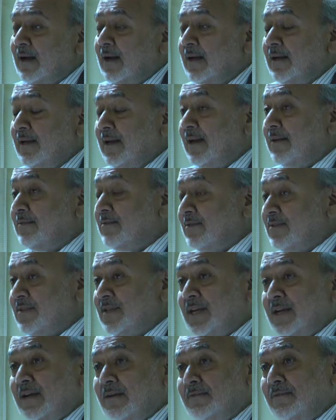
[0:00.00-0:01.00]
He has
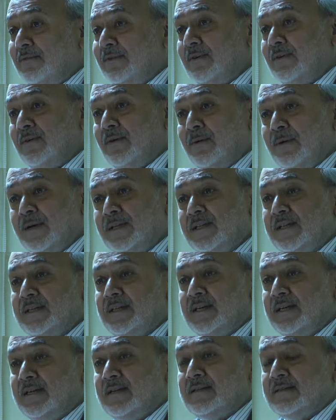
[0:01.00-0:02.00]
received over the
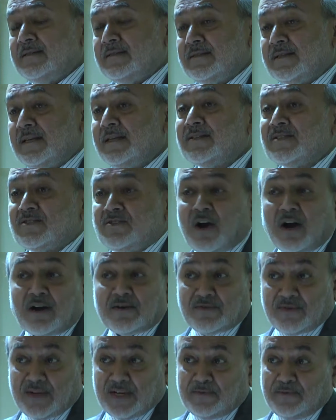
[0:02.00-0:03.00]
years six
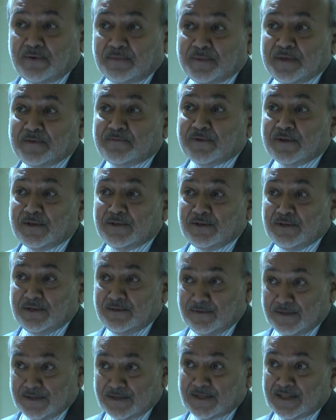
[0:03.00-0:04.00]
doctorate from different
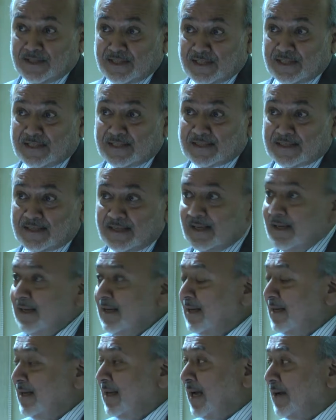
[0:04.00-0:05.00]
universities
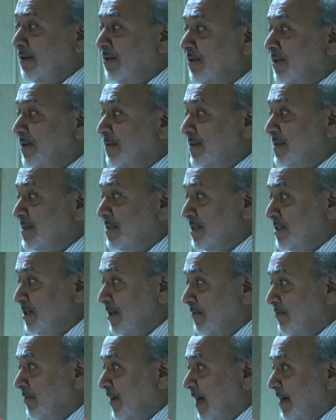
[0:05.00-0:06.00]
like University
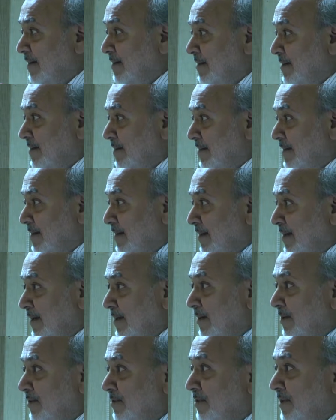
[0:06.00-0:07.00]
of London,
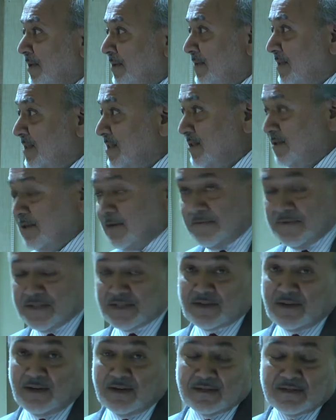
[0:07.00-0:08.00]
University of
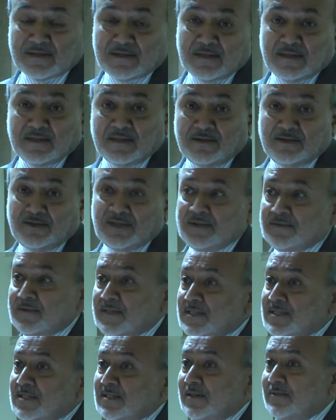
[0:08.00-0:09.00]
Wisconsin,
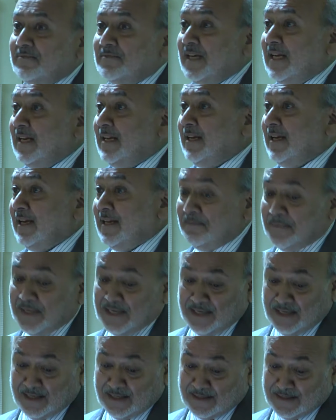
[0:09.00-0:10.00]
University of Delhi, and
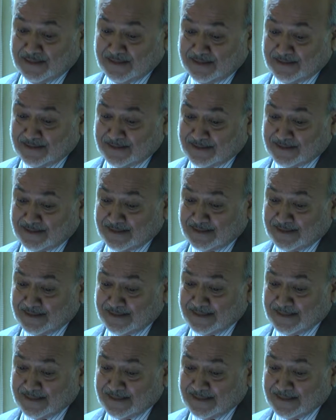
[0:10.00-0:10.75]
many others.